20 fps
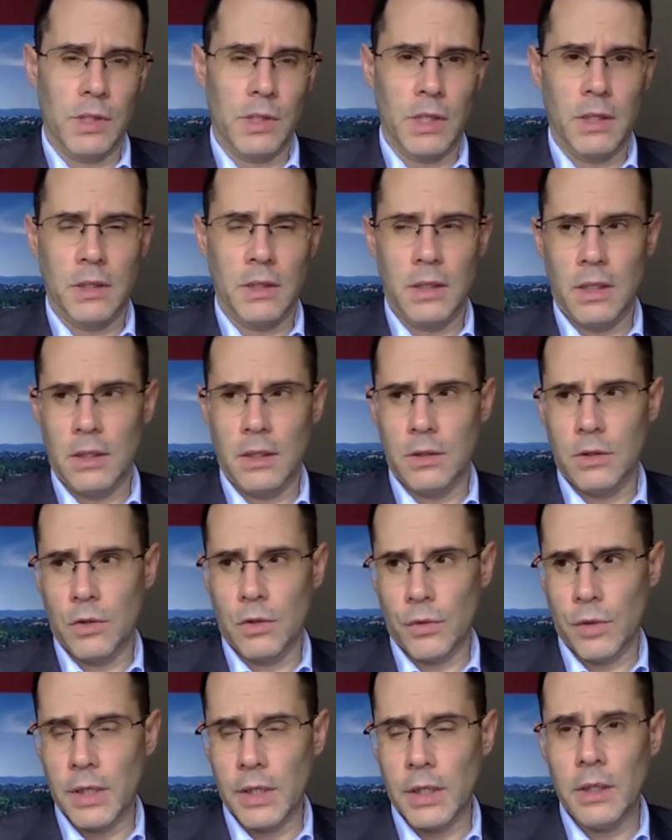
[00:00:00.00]
And
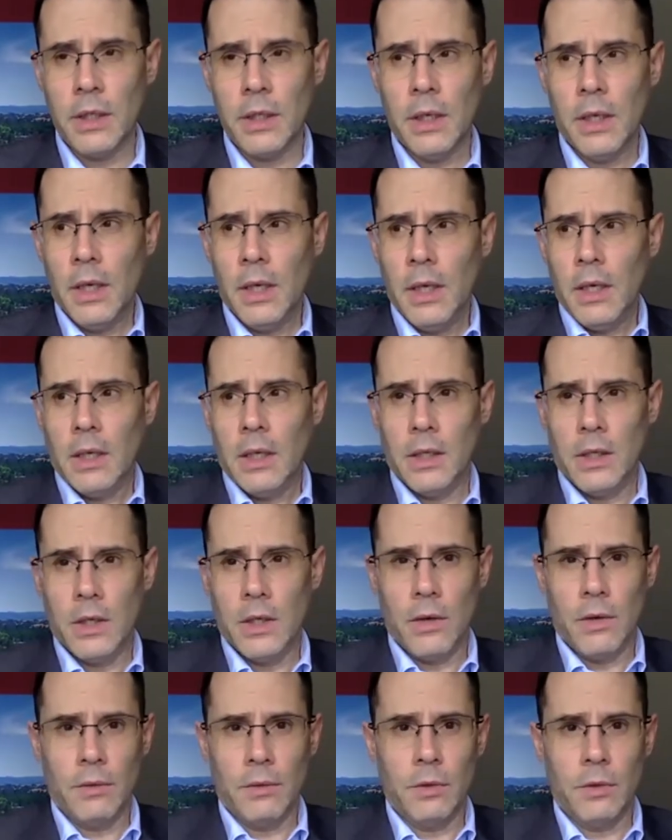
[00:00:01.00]
Korea,
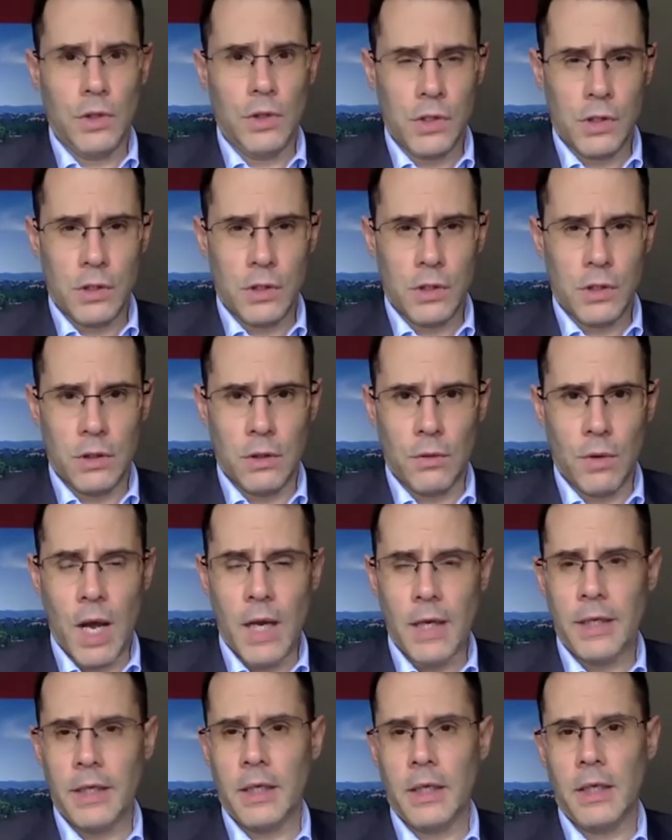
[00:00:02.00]
looks
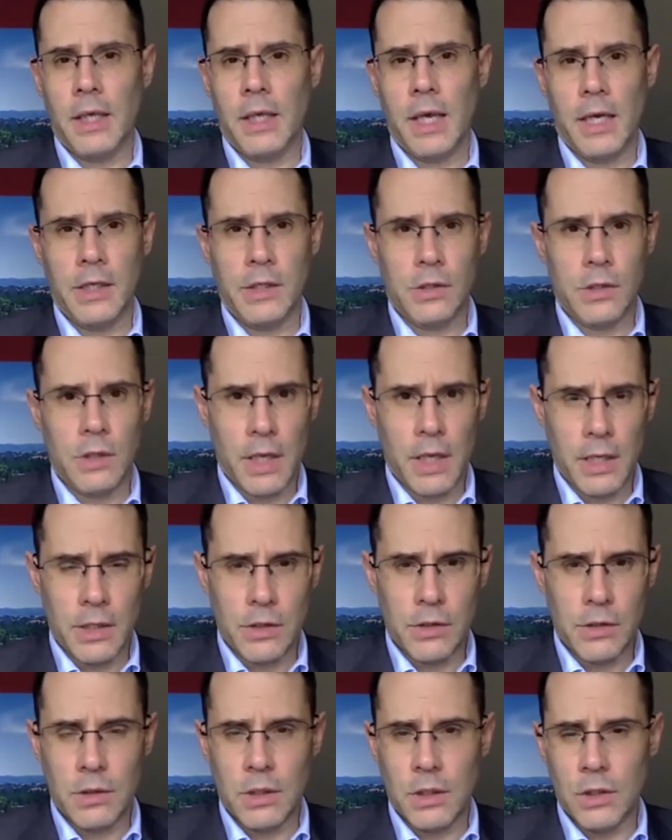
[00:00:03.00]
sclerotic and has
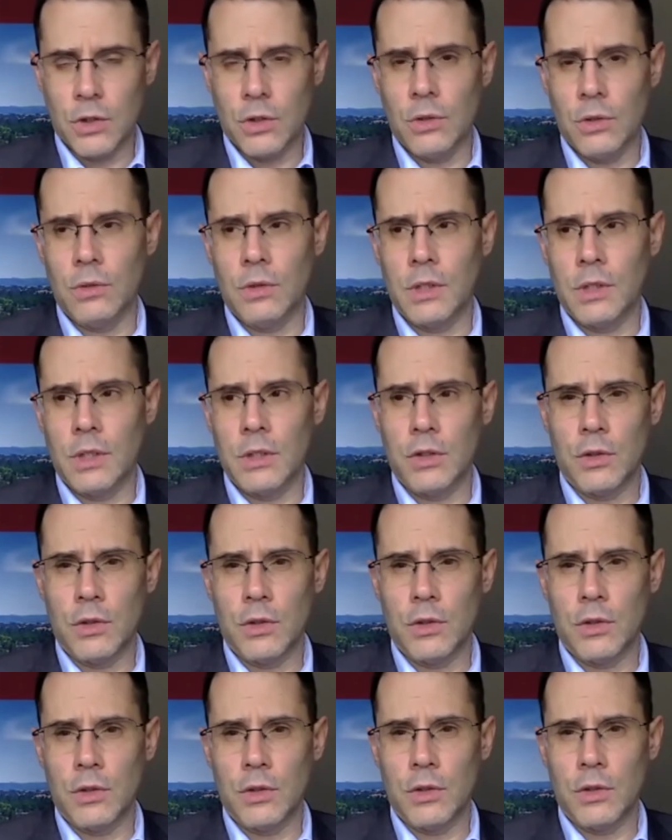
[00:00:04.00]
issues, and
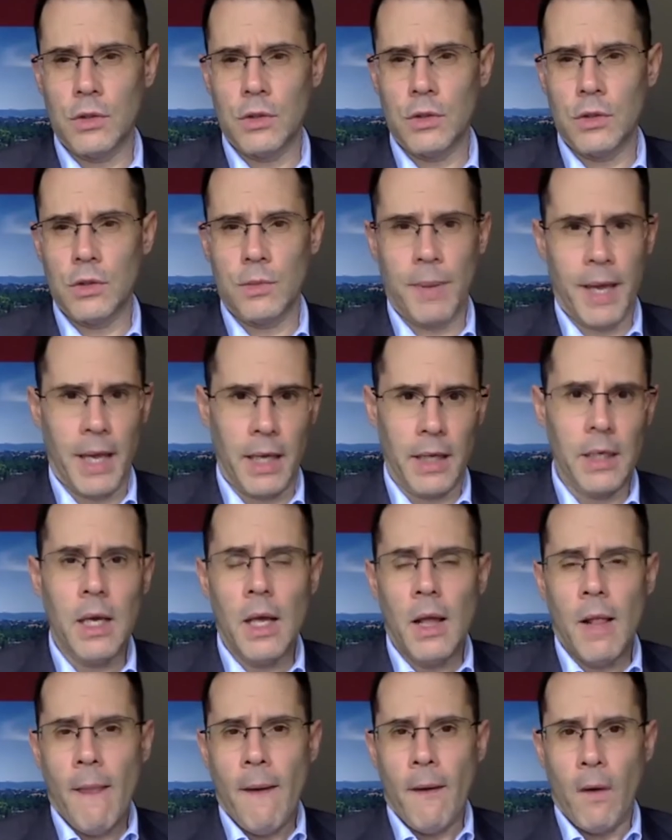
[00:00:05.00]
Japan
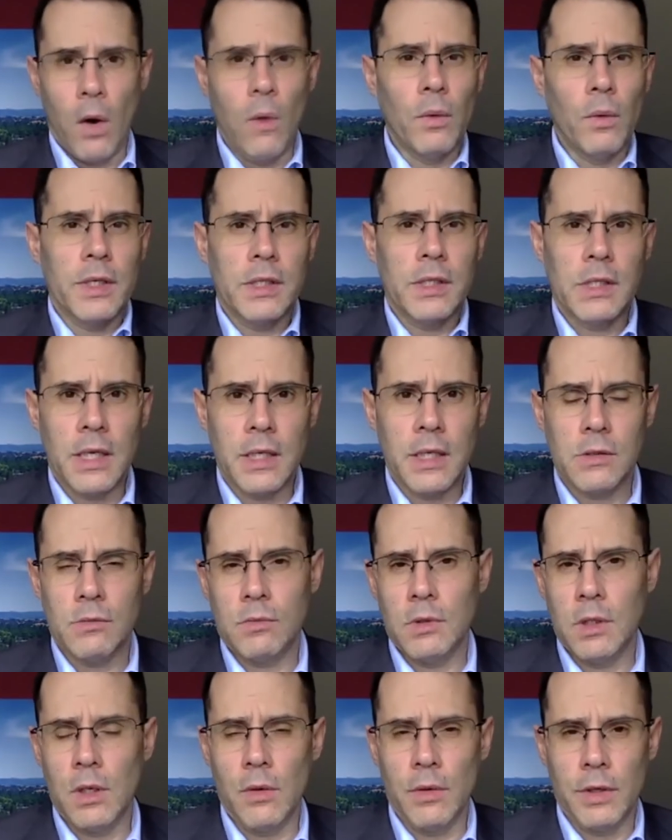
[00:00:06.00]
always has
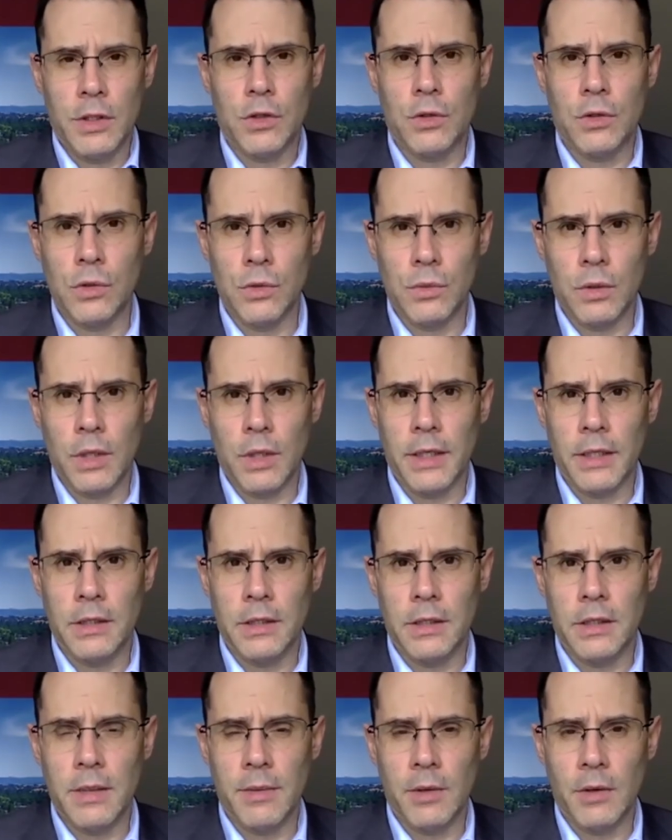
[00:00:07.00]
issues related to
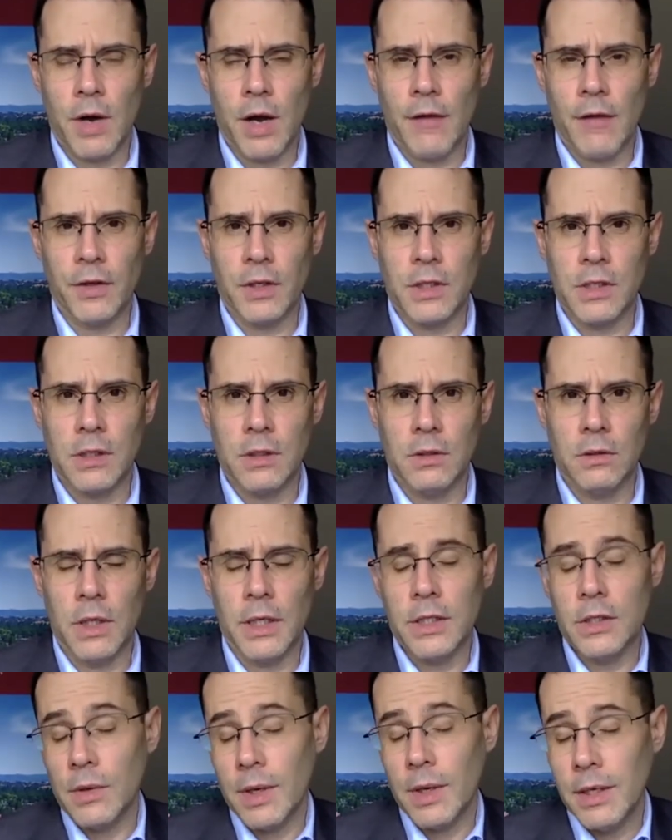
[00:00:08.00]
demographics and the like.
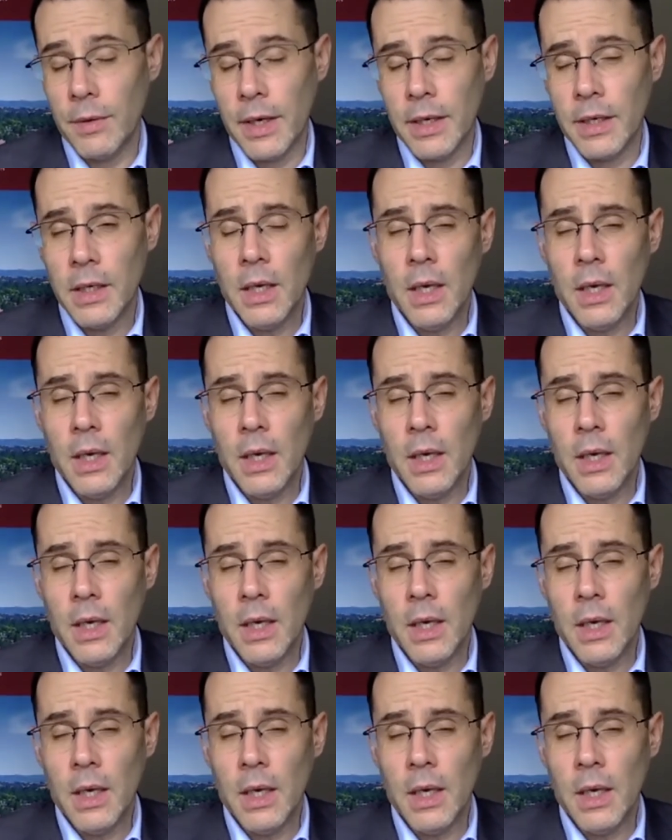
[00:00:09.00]
So anyway,